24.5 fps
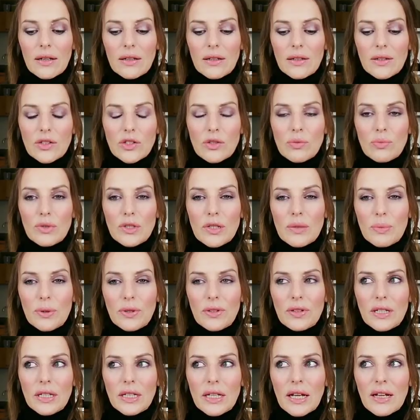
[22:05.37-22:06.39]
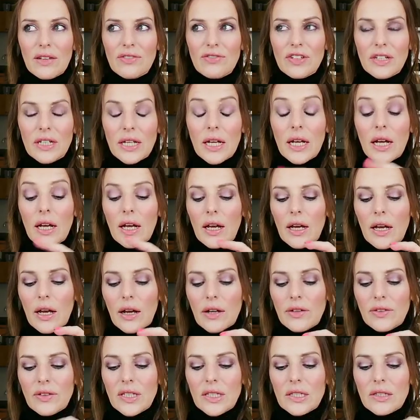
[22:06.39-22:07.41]
somebody put the knife in.
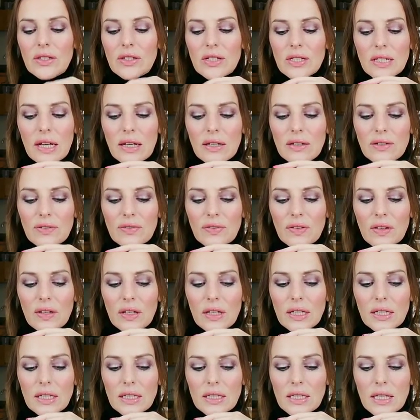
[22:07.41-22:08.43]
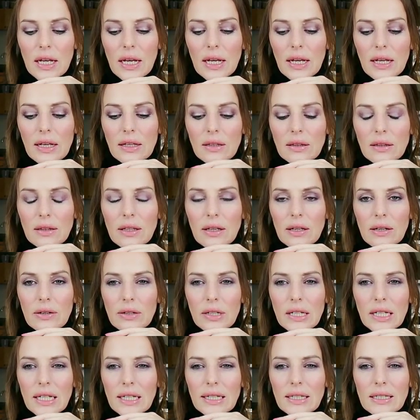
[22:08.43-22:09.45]
On the other side of things,
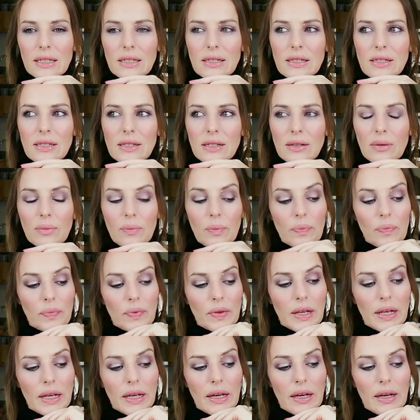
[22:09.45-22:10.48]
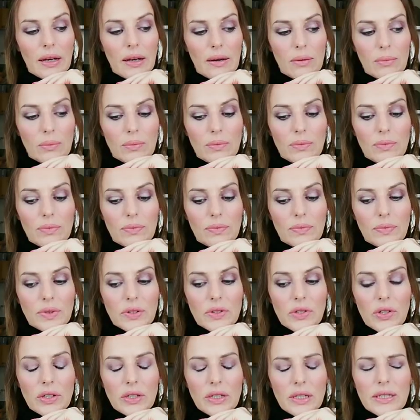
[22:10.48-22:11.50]
there is
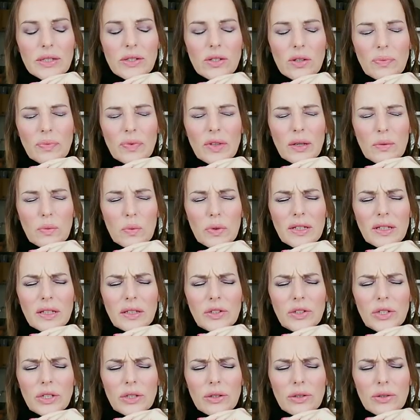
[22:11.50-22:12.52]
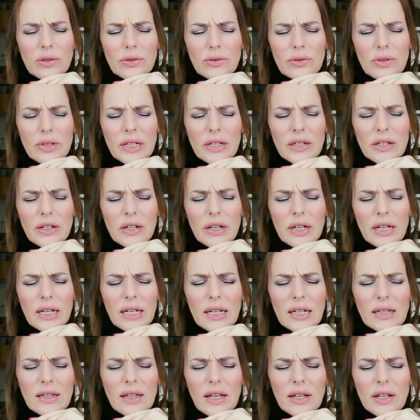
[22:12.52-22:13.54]
certainly something within your career
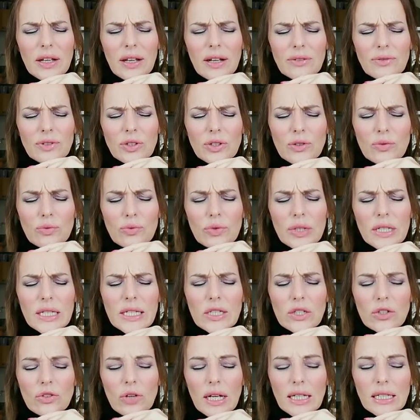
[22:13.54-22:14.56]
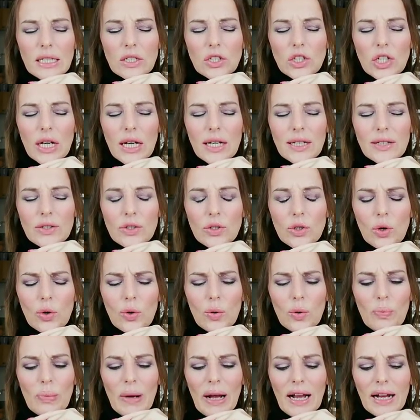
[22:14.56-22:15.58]
that you have to re-strategize,
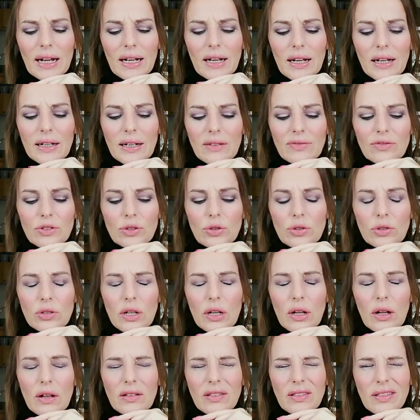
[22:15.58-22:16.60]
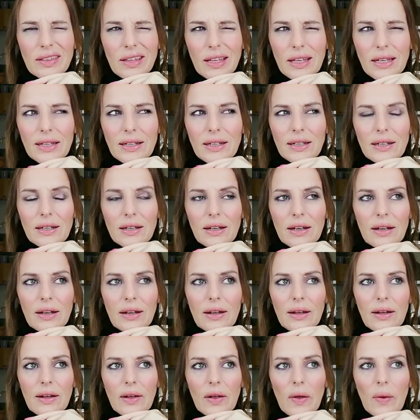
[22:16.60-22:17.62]
go back and have a good long think
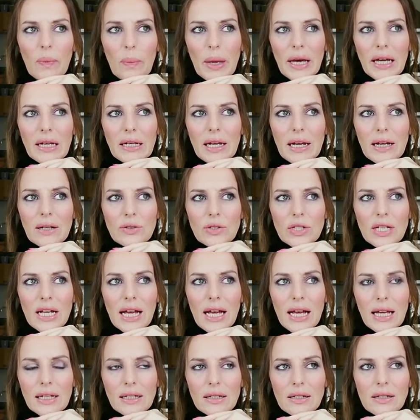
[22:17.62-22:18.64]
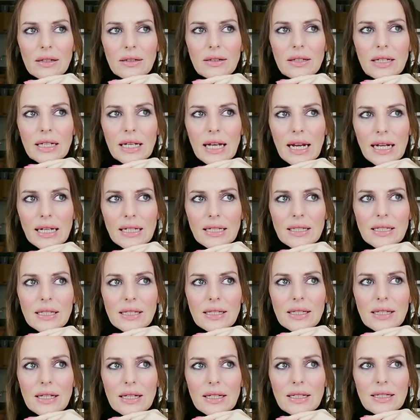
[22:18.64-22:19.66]
about how to handle the
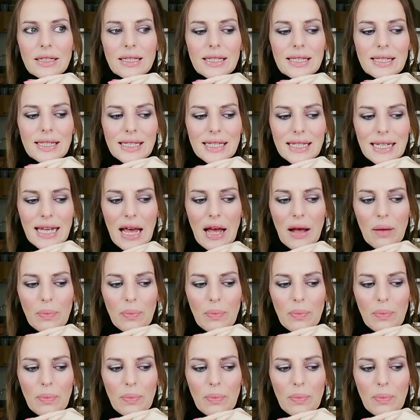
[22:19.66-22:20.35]
next step.